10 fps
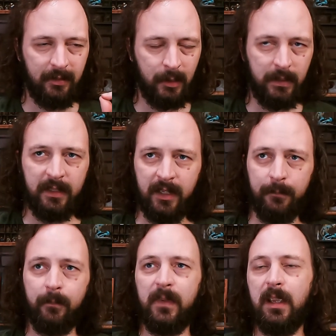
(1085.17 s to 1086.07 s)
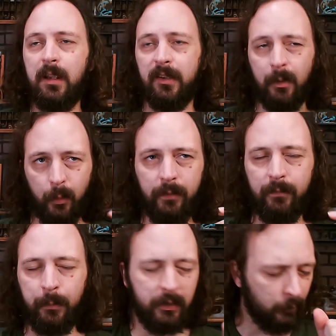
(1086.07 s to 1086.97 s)
to be a thing because I want
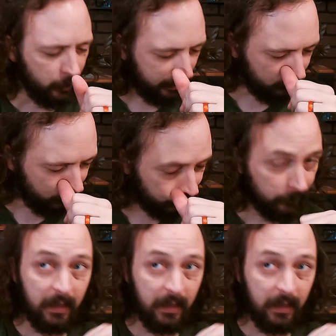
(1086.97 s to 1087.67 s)
the 4 actions.